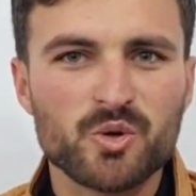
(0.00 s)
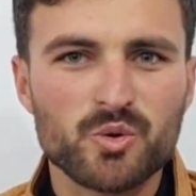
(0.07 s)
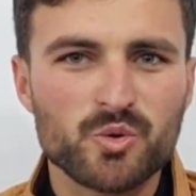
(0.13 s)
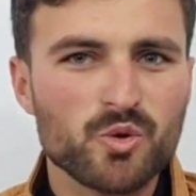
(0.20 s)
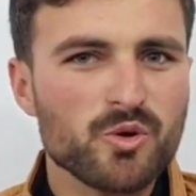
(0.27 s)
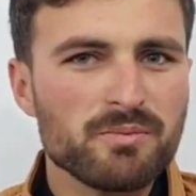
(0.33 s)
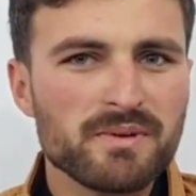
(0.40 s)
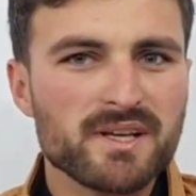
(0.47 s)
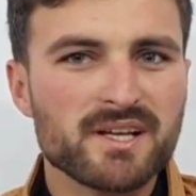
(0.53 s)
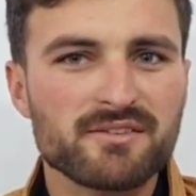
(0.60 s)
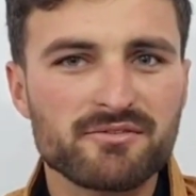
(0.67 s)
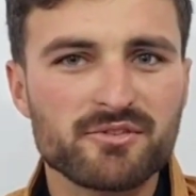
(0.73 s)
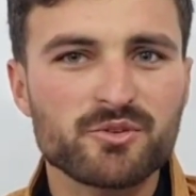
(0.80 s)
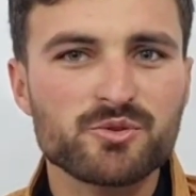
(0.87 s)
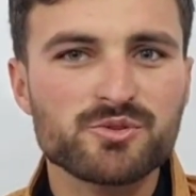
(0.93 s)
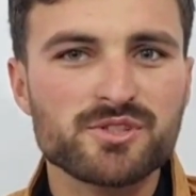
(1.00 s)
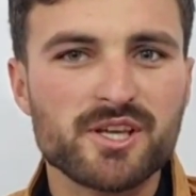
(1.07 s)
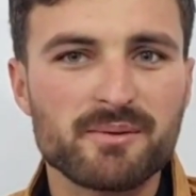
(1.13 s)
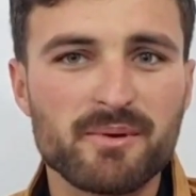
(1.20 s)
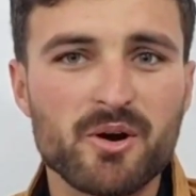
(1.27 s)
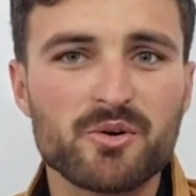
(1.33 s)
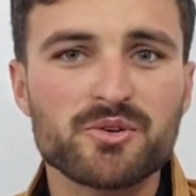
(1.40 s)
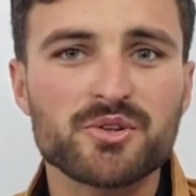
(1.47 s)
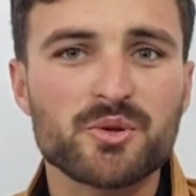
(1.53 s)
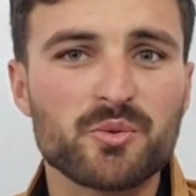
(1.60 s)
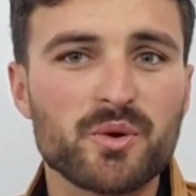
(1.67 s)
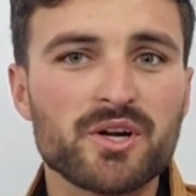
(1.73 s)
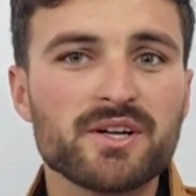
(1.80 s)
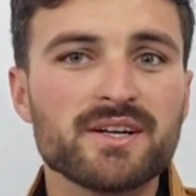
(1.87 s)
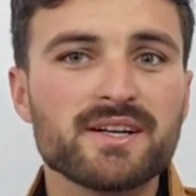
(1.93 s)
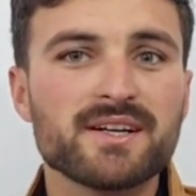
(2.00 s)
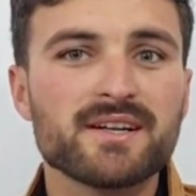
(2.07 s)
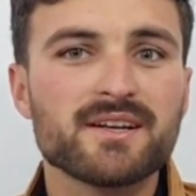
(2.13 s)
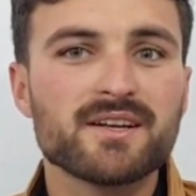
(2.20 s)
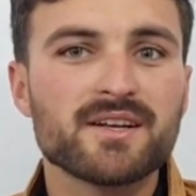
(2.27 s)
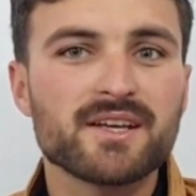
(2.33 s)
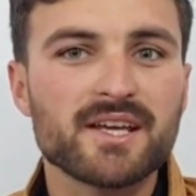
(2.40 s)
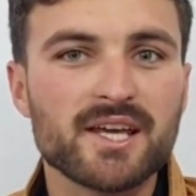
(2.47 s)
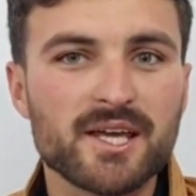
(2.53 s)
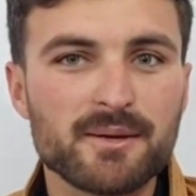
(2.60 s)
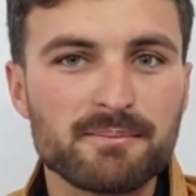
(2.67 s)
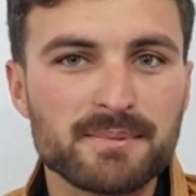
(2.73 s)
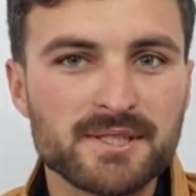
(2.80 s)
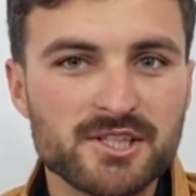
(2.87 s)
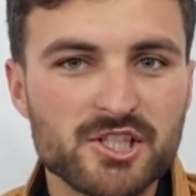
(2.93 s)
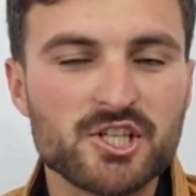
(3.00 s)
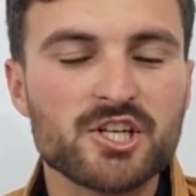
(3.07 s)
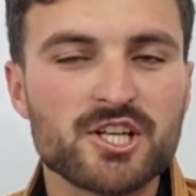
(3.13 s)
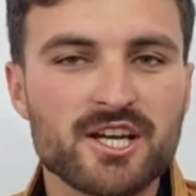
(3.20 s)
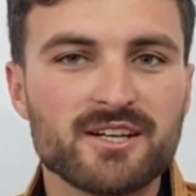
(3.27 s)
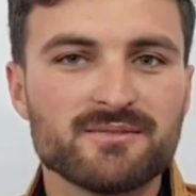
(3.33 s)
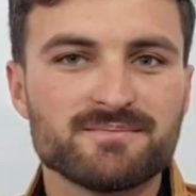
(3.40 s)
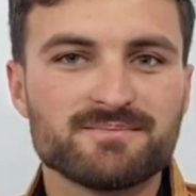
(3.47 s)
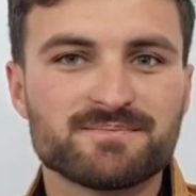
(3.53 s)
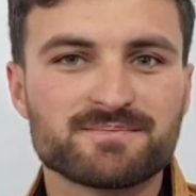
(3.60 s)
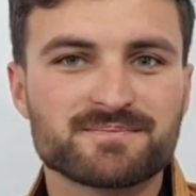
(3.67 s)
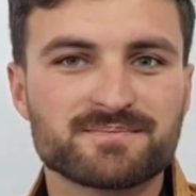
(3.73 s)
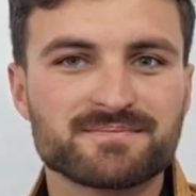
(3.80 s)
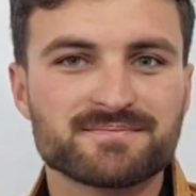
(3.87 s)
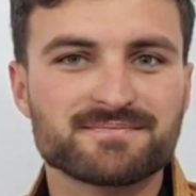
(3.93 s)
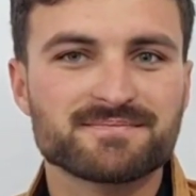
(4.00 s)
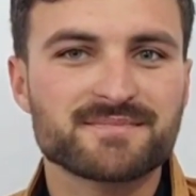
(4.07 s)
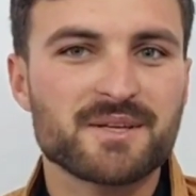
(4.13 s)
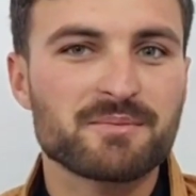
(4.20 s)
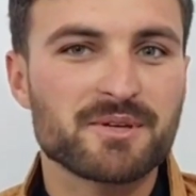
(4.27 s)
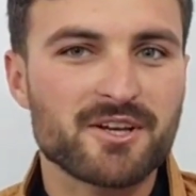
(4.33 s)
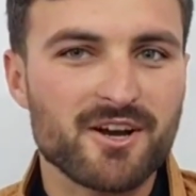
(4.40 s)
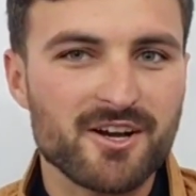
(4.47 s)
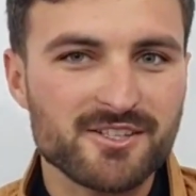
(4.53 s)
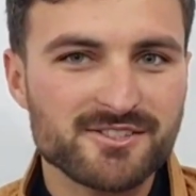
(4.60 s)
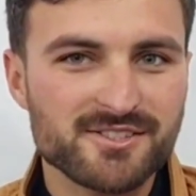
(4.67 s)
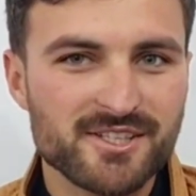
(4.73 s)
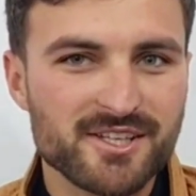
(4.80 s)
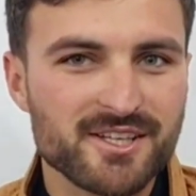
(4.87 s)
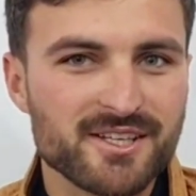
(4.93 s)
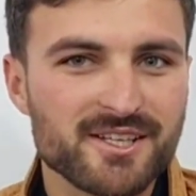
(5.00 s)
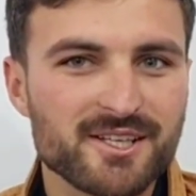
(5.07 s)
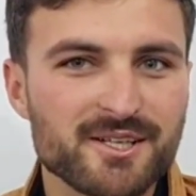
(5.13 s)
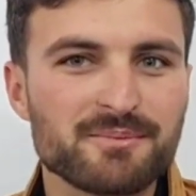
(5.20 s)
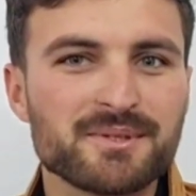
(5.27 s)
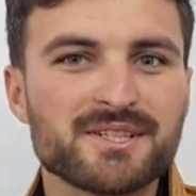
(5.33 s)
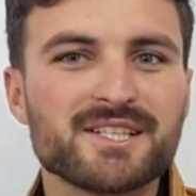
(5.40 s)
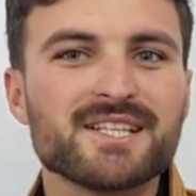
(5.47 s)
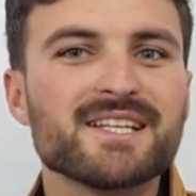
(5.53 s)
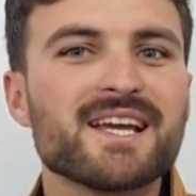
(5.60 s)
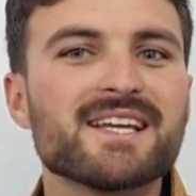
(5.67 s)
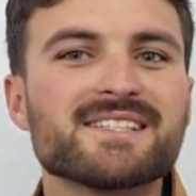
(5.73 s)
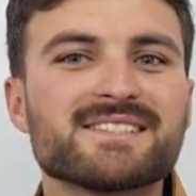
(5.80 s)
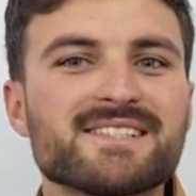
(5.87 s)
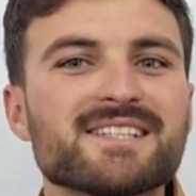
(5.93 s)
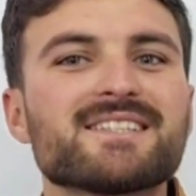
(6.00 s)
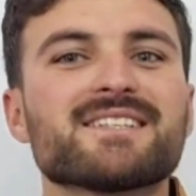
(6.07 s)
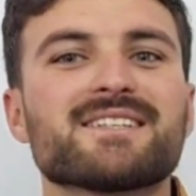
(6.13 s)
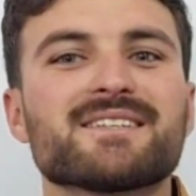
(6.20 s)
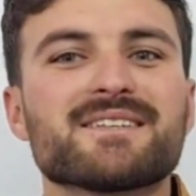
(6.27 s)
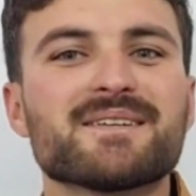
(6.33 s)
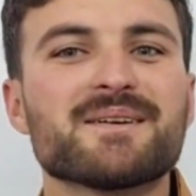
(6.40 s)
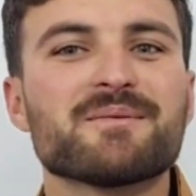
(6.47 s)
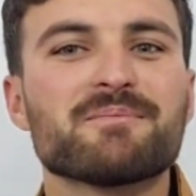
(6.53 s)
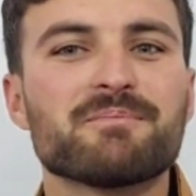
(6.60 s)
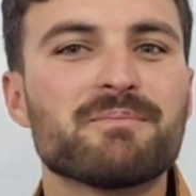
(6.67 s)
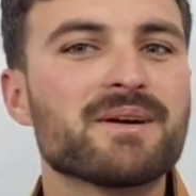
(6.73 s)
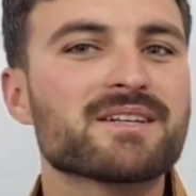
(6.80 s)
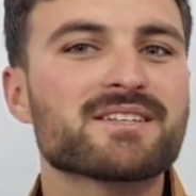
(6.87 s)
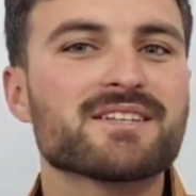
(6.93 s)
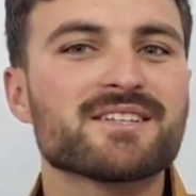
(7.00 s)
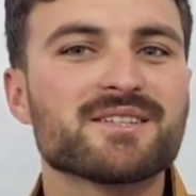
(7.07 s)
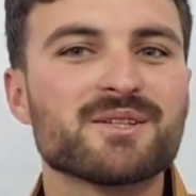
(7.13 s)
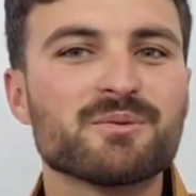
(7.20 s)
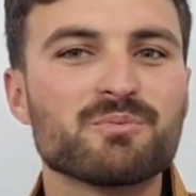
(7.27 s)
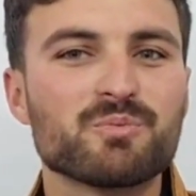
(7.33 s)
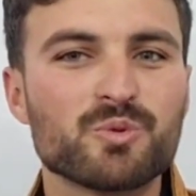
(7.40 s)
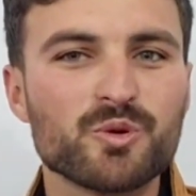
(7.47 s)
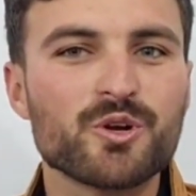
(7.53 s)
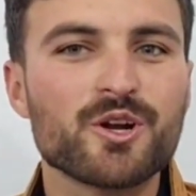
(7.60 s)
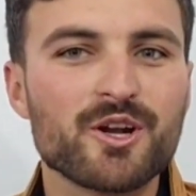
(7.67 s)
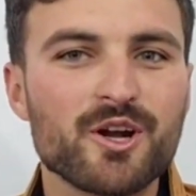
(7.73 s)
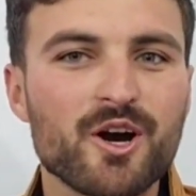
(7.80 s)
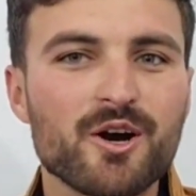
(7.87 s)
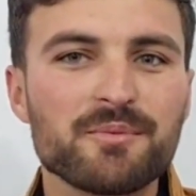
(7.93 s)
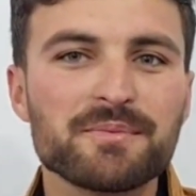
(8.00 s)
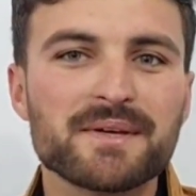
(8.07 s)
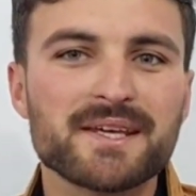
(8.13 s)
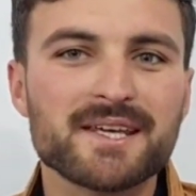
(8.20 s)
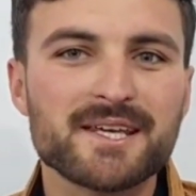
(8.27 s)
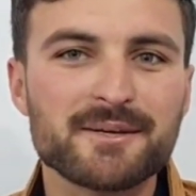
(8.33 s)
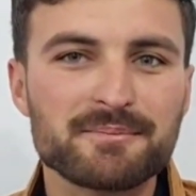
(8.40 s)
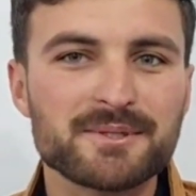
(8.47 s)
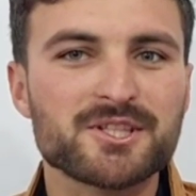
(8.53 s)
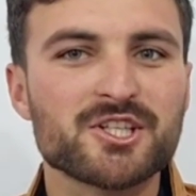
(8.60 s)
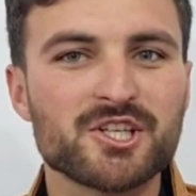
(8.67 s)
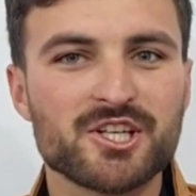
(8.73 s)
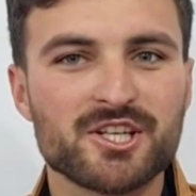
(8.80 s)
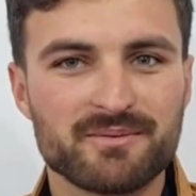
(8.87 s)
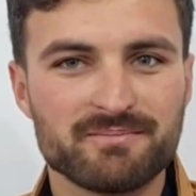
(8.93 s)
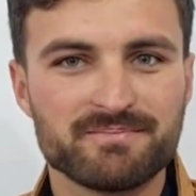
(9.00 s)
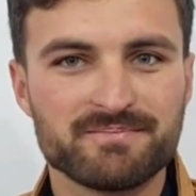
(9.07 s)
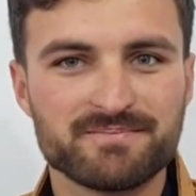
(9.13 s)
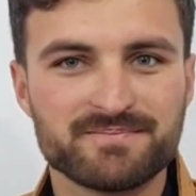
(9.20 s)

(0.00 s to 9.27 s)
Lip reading: Don't be confused about the word epithelia, because epithelia is nothing but the plural of epithelium.